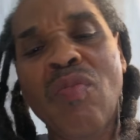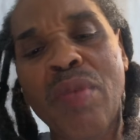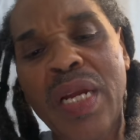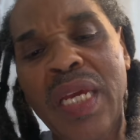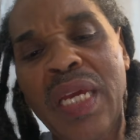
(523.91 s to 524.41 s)

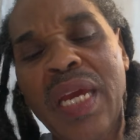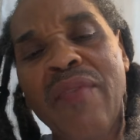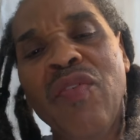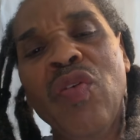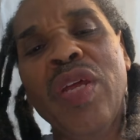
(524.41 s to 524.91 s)
money if
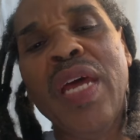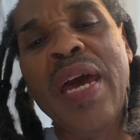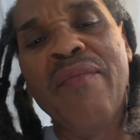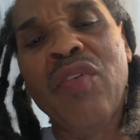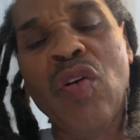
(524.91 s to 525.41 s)
you didn't
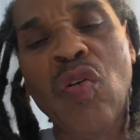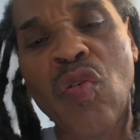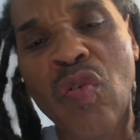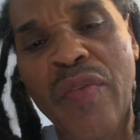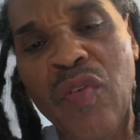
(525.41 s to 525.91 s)
have to
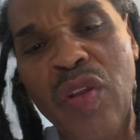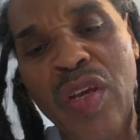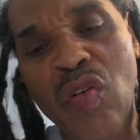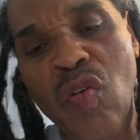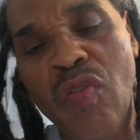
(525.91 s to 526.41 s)
go if you
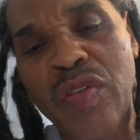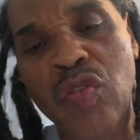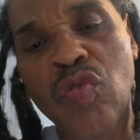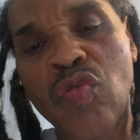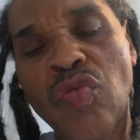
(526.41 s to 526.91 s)
didn't go over
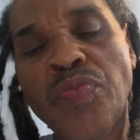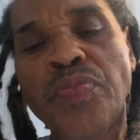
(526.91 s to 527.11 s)
to